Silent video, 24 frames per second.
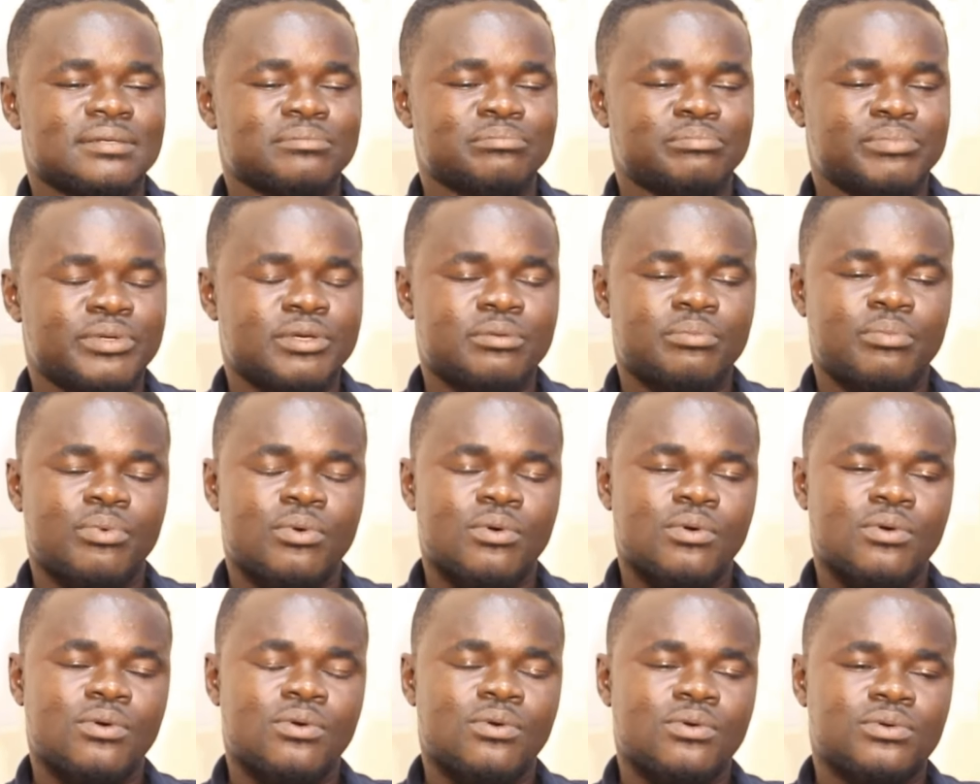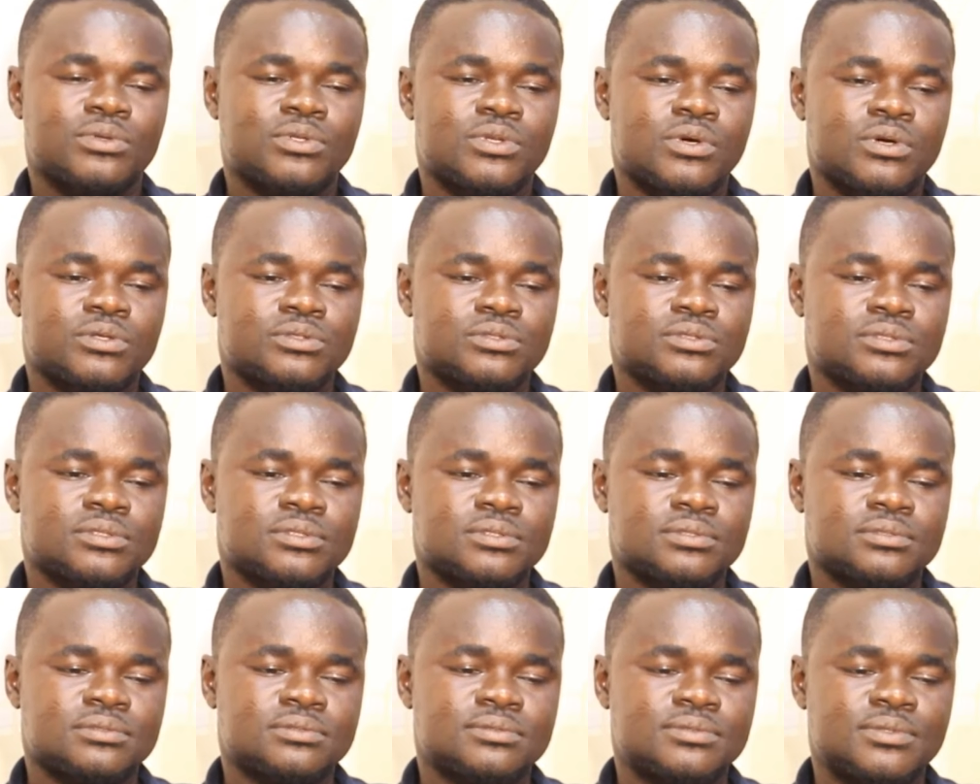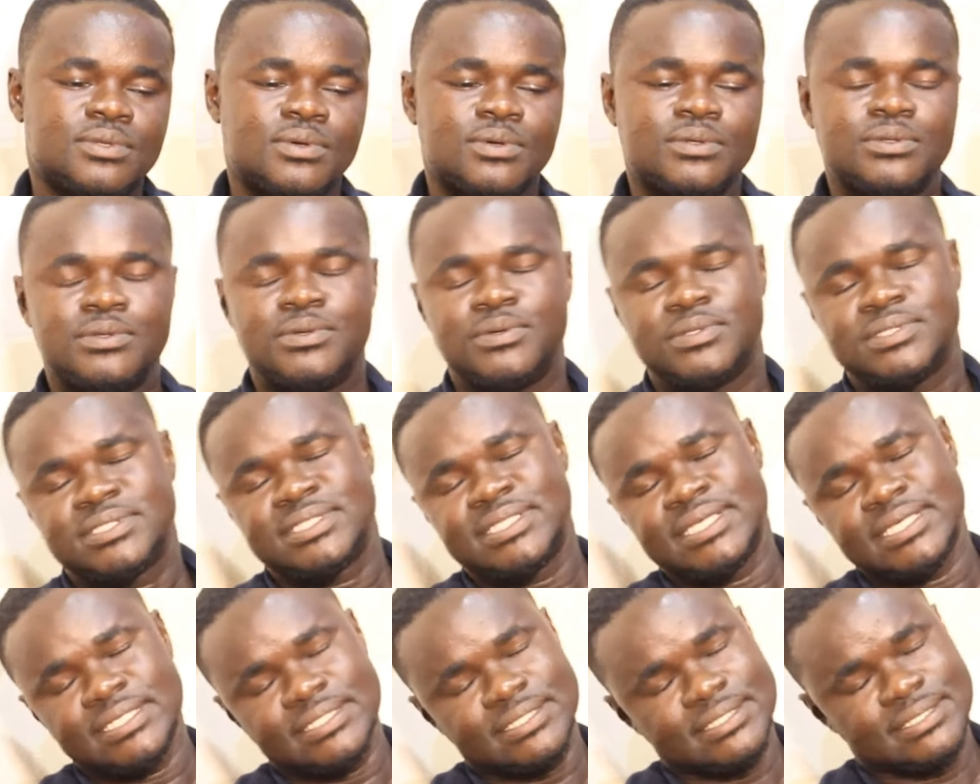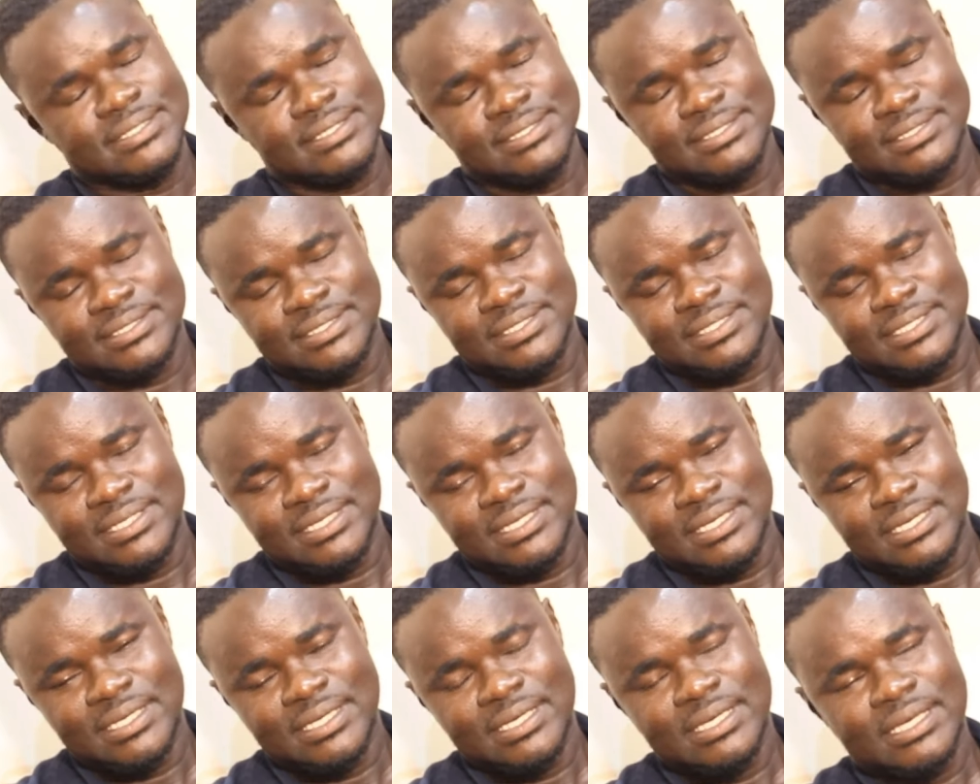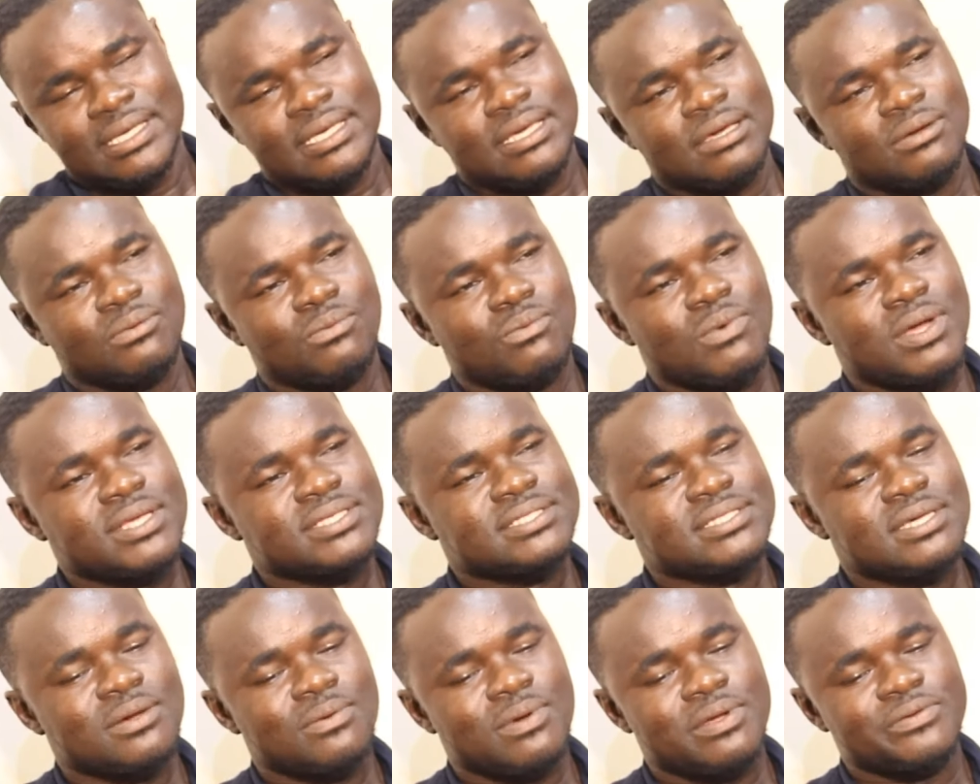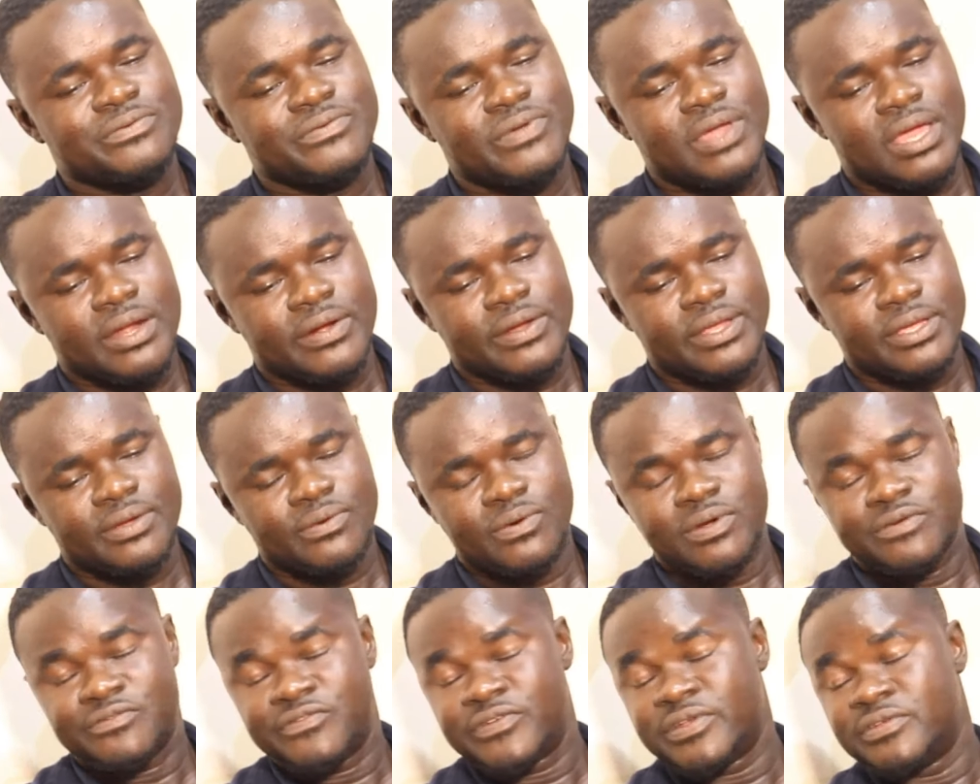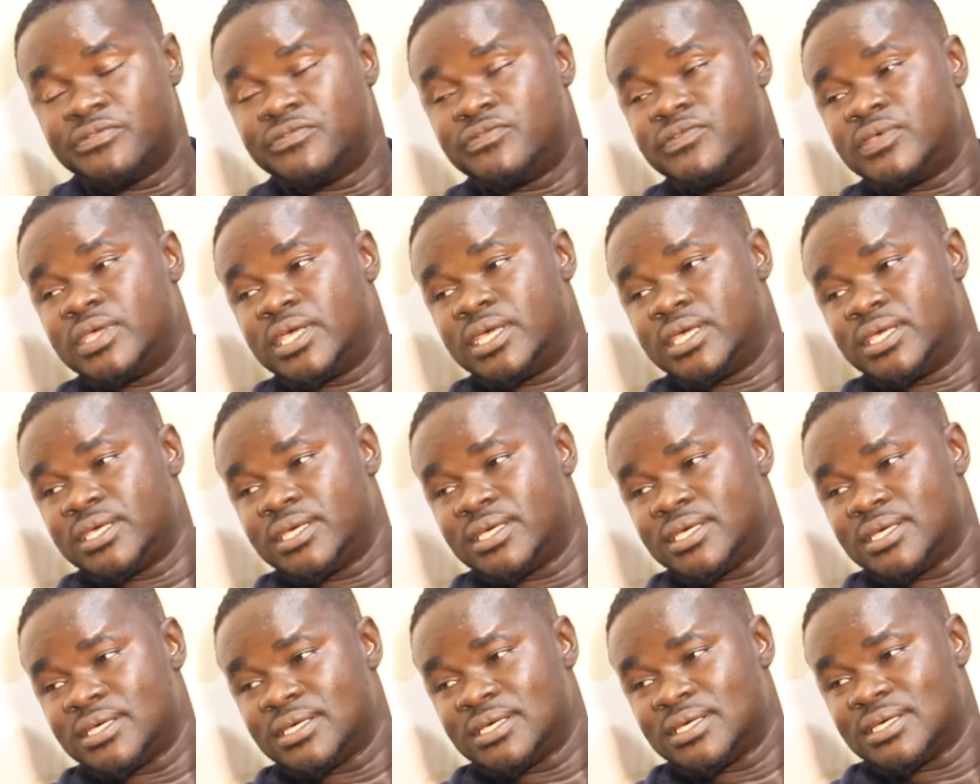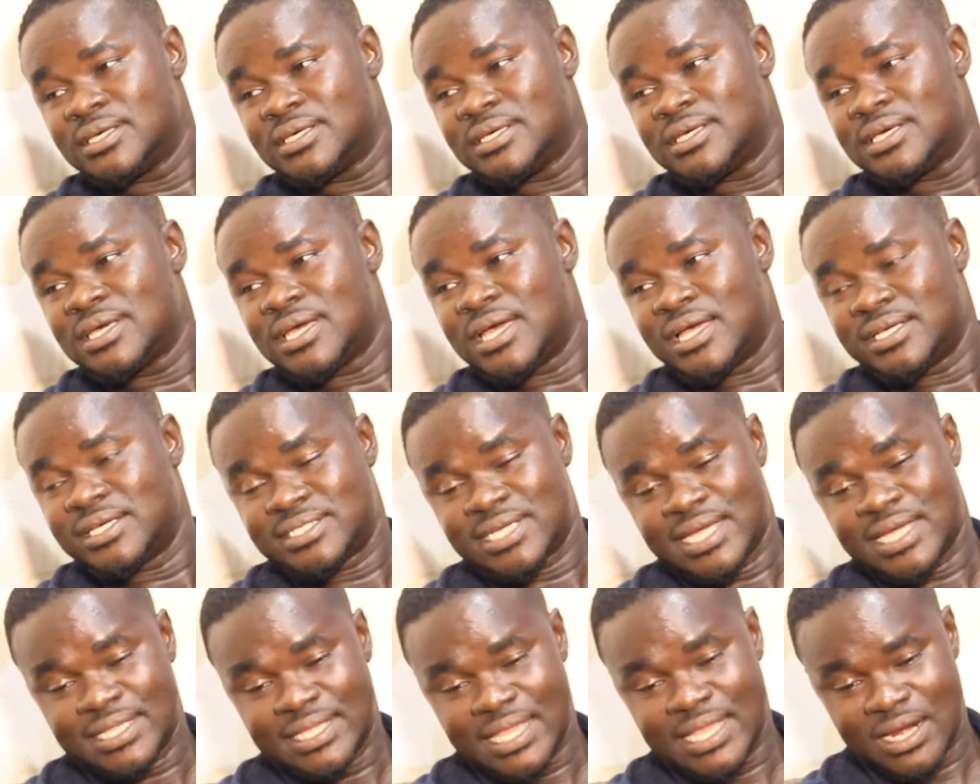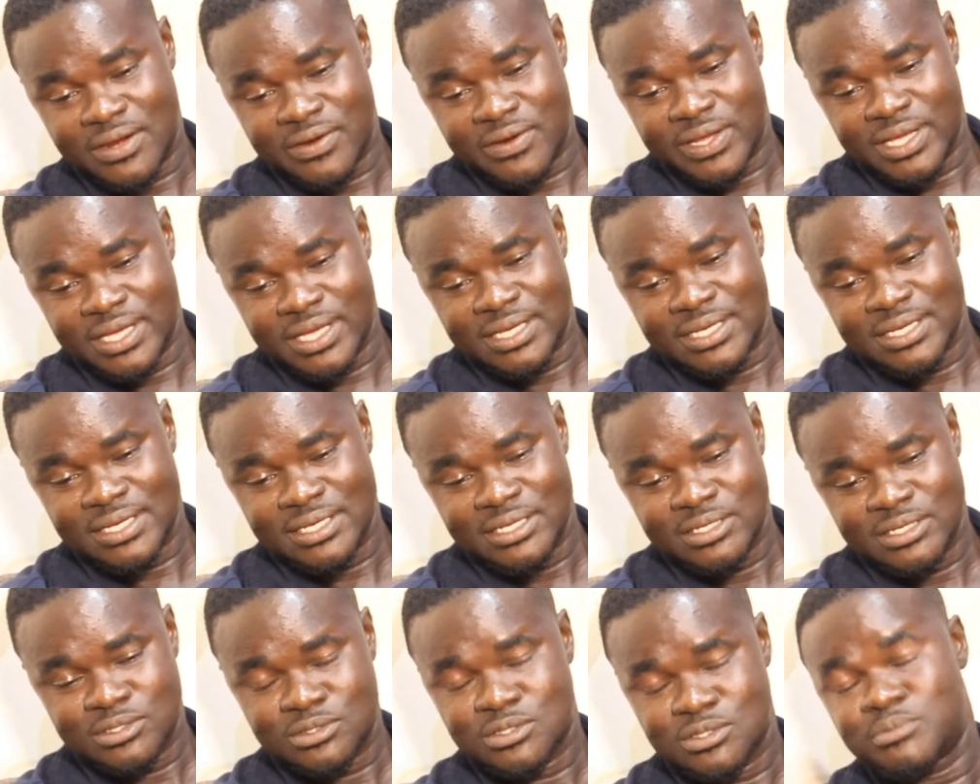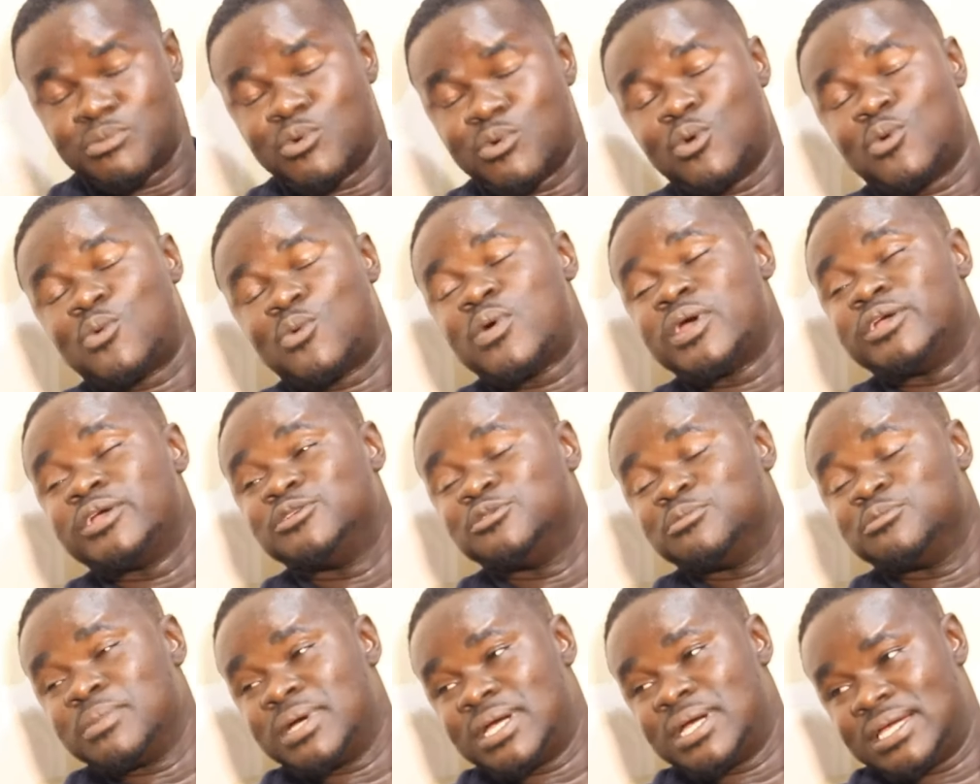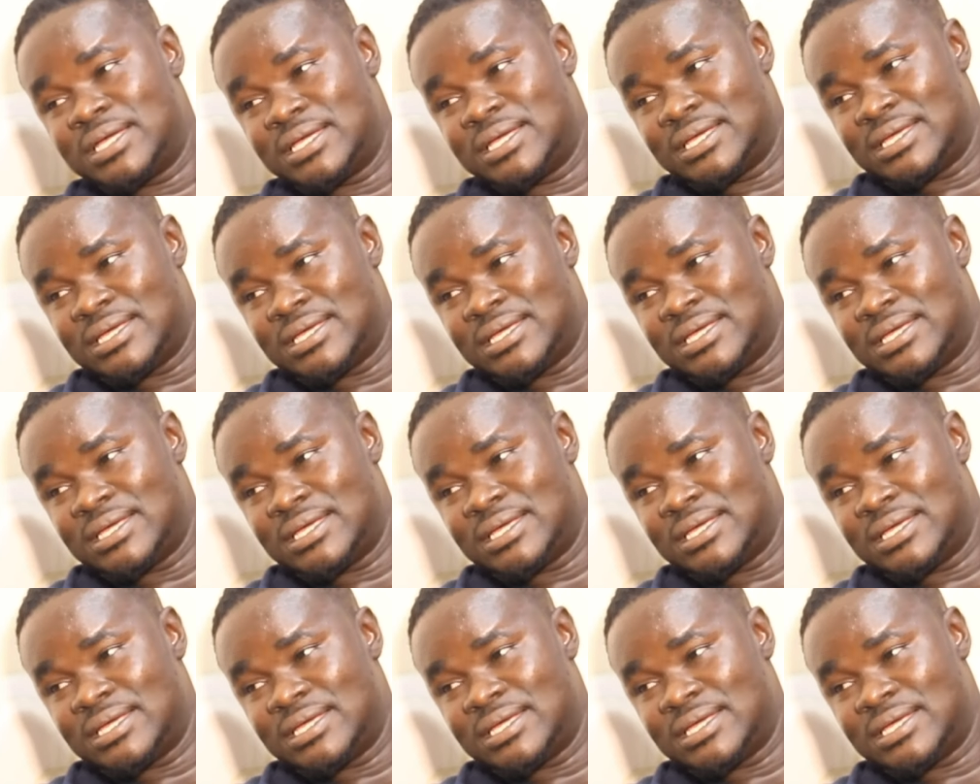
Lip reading: People don't know those things. Once I was Gary, were free fee, I shot a rear, so I was quite juma.